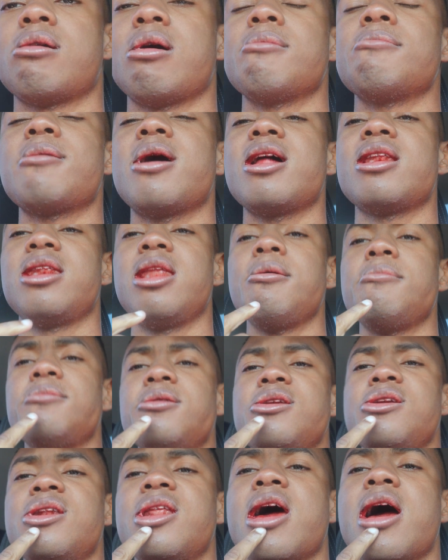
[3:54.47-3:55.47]
Why am I
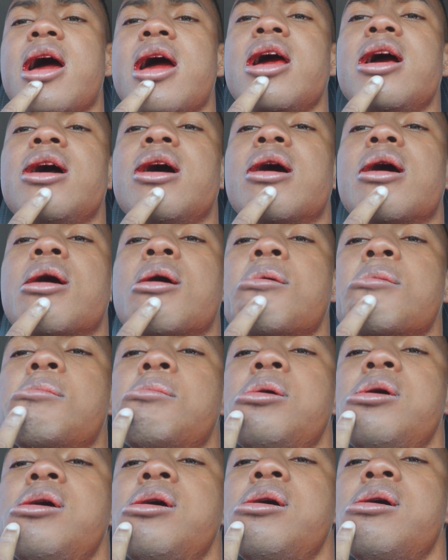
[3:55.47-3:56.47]
looking at that? It's a
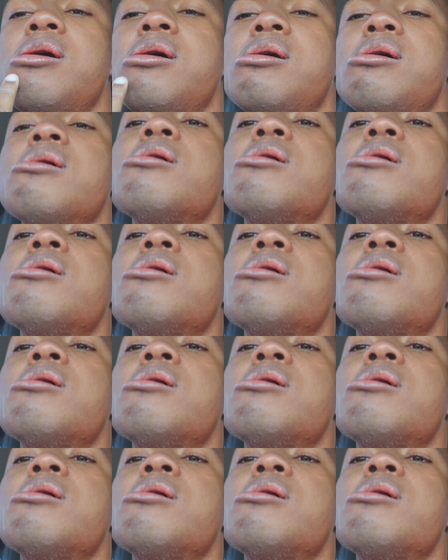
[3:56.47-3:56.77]
whoop.